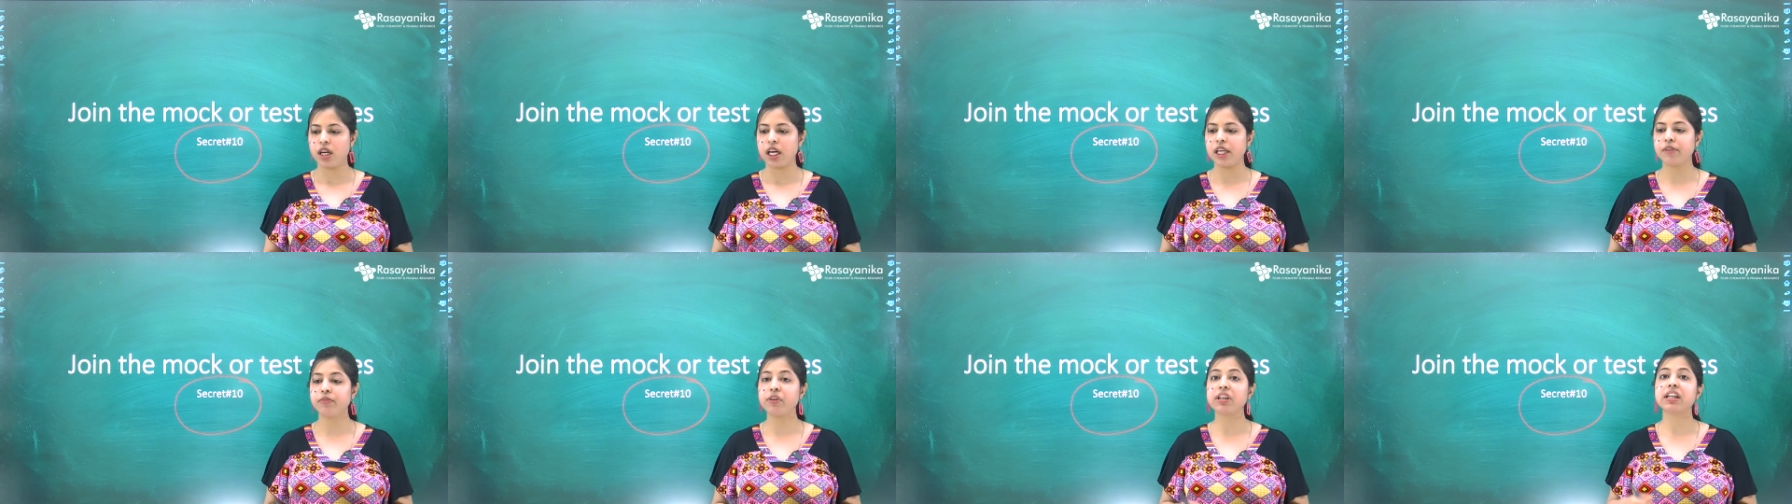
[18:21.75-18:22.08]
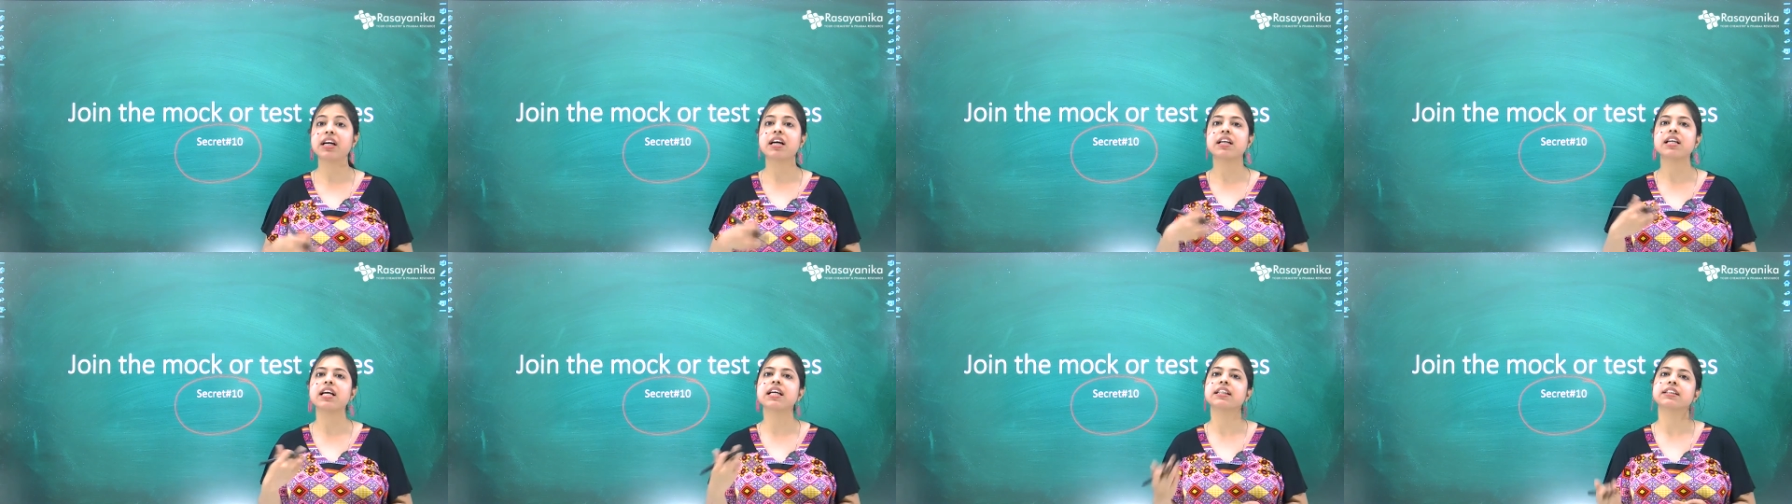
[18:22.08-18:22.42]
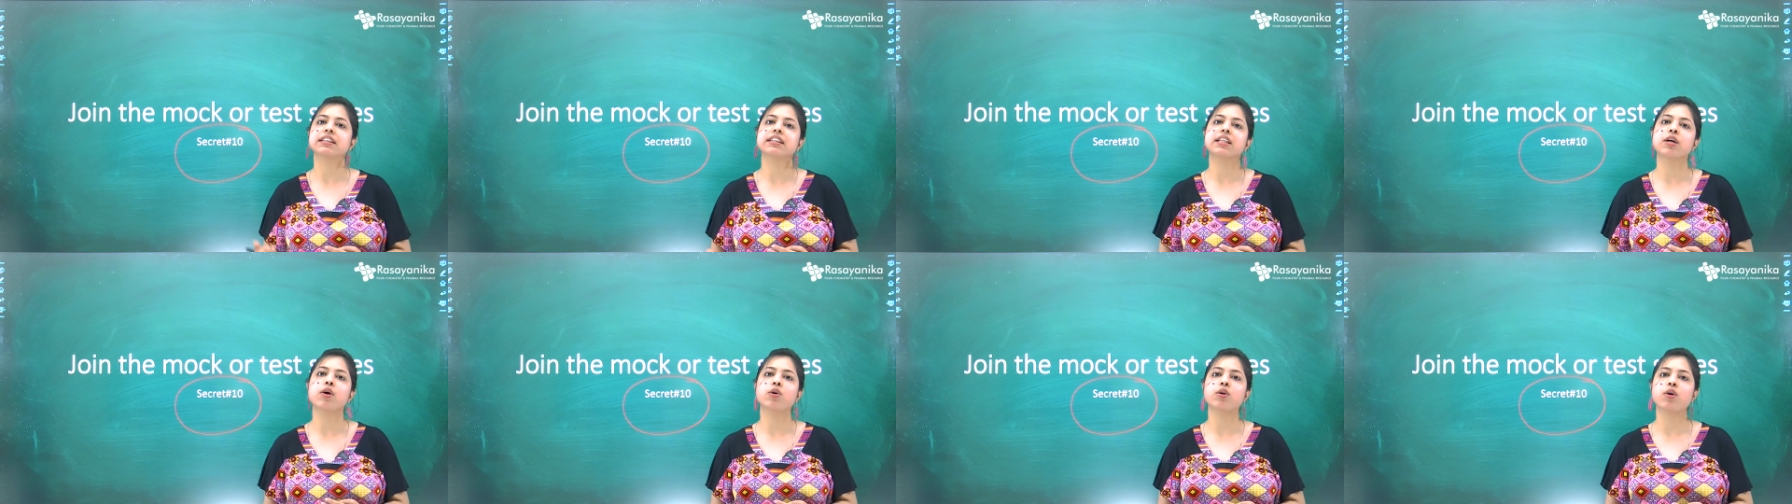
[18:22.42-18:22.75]
It will
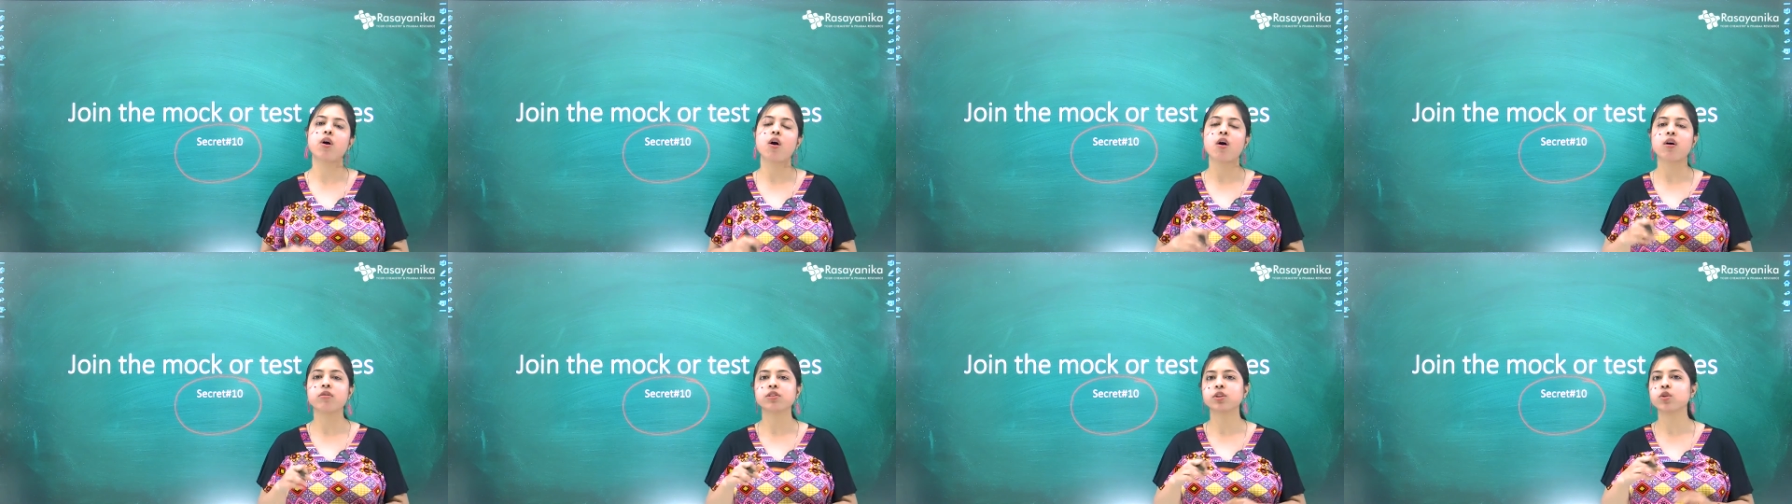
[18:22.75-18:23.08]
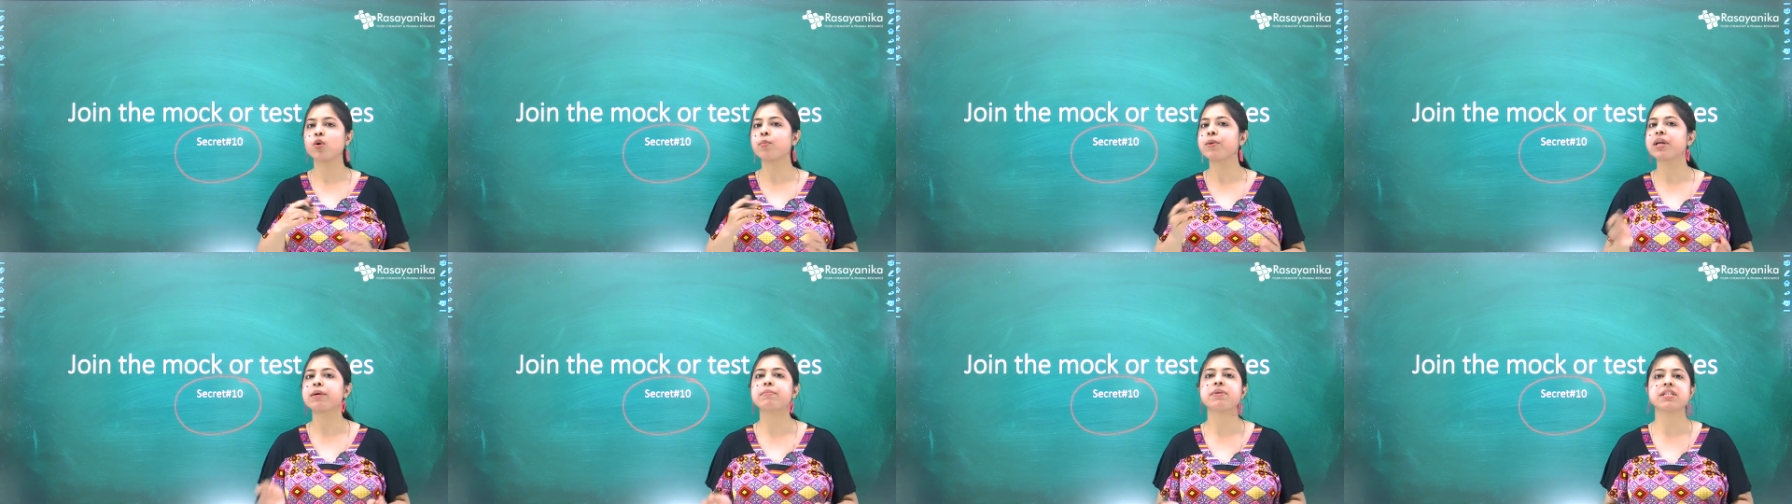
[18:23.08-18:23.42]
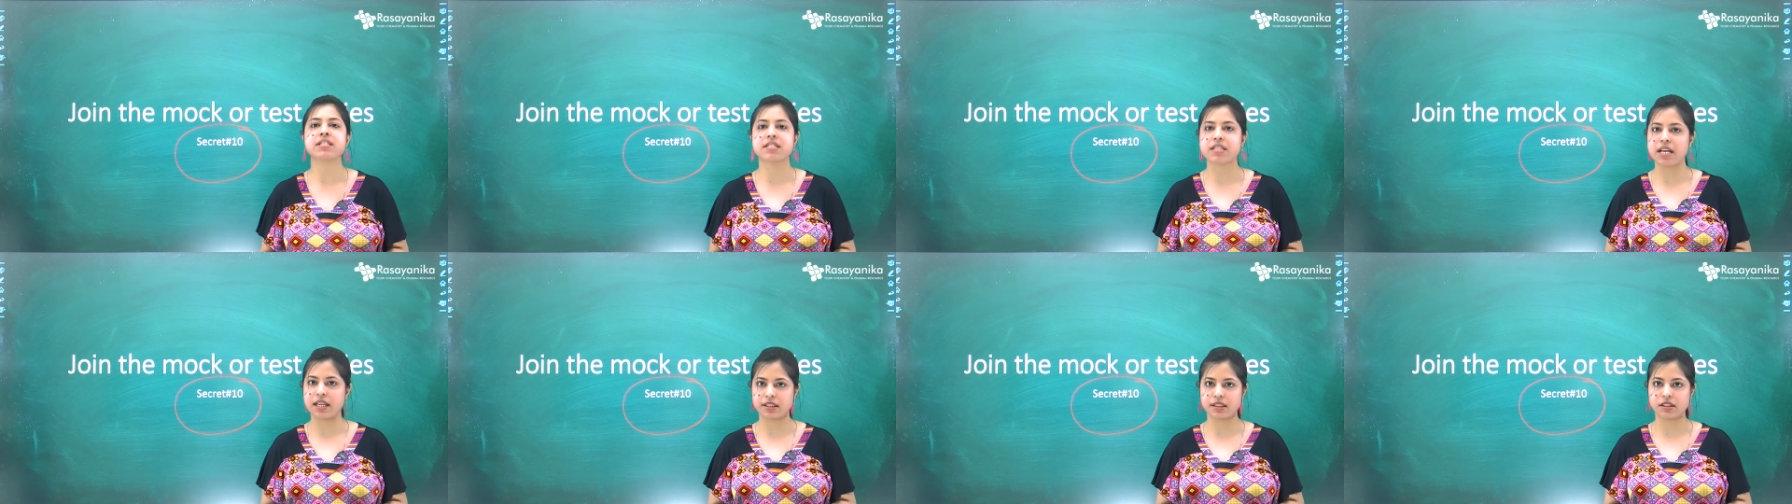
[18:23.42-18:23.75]
correct your uh, so many
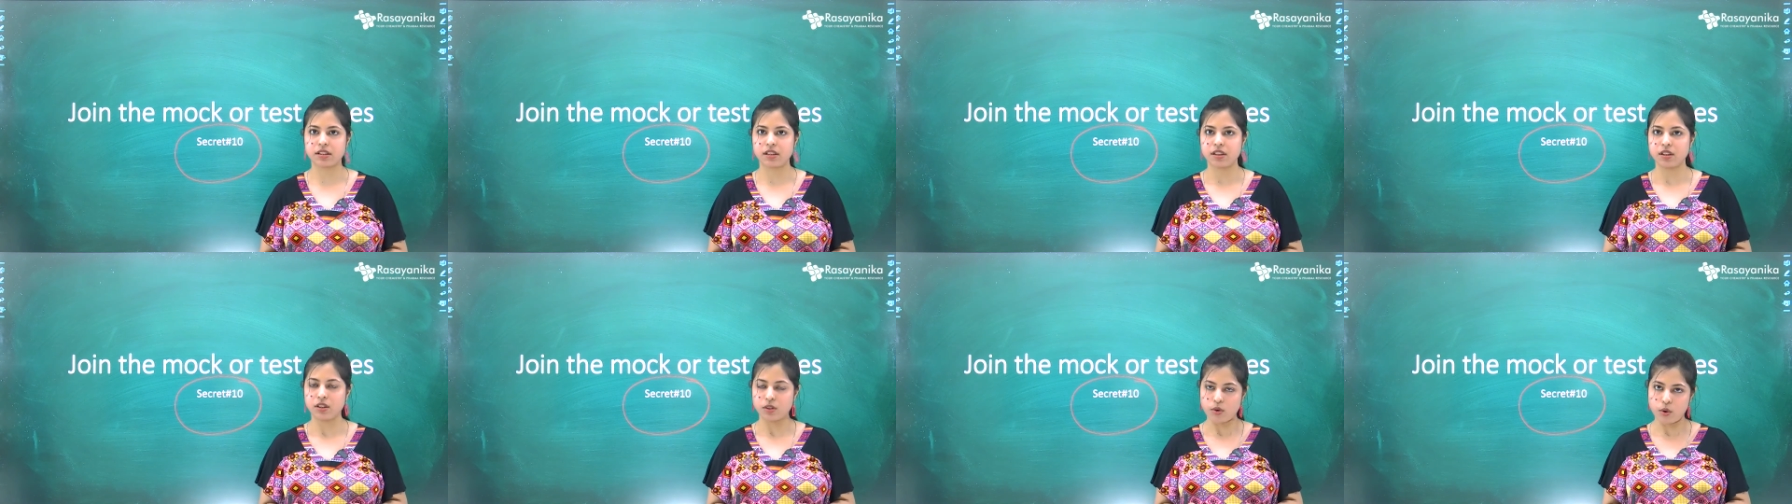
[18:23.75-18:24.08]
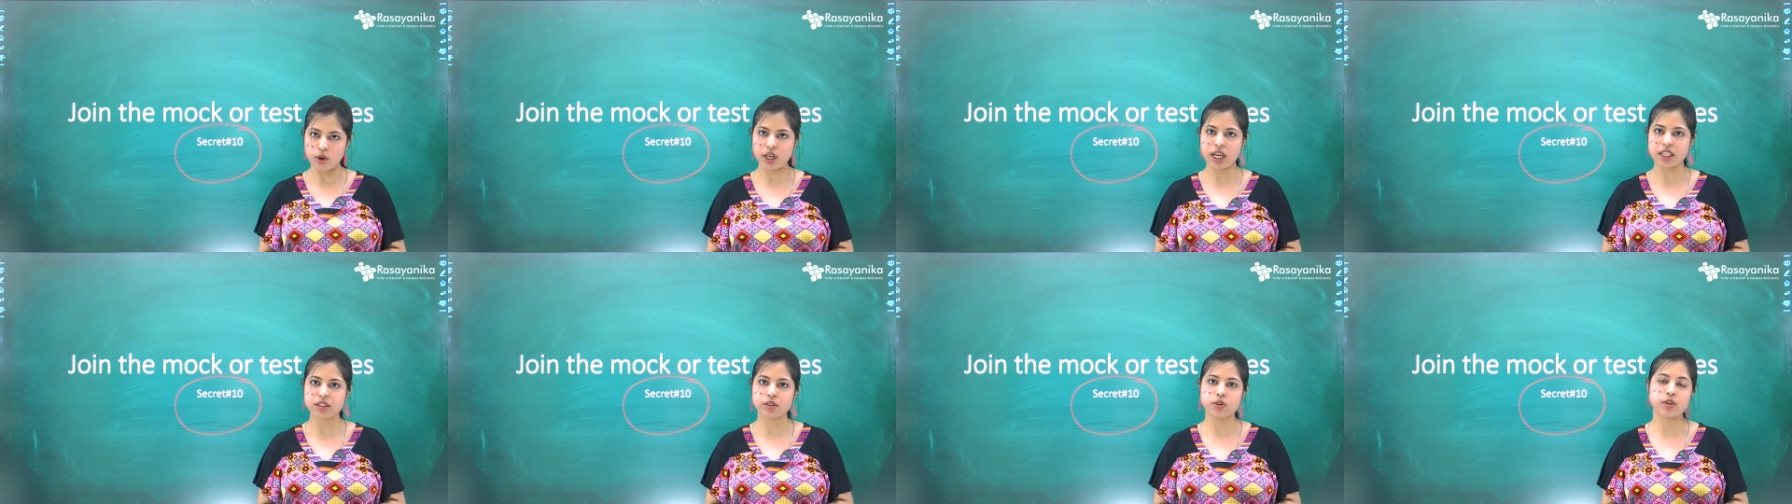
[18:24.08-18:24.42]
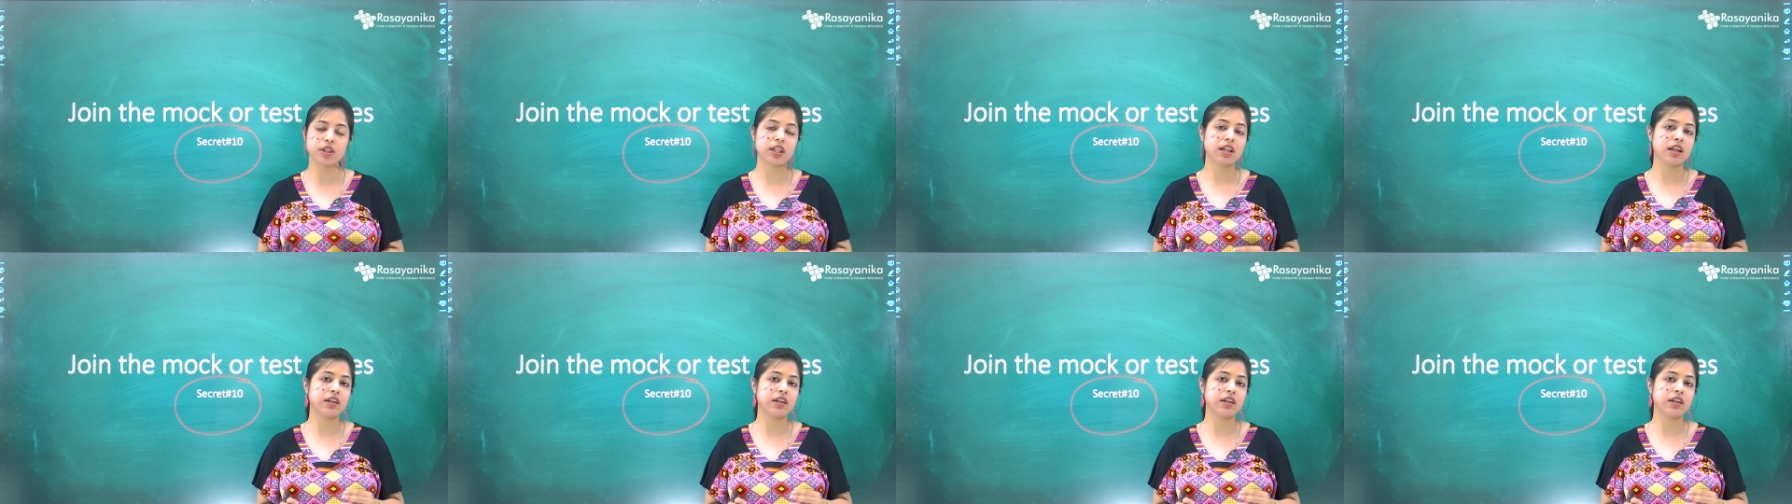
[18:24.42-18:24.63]
mistakes okay so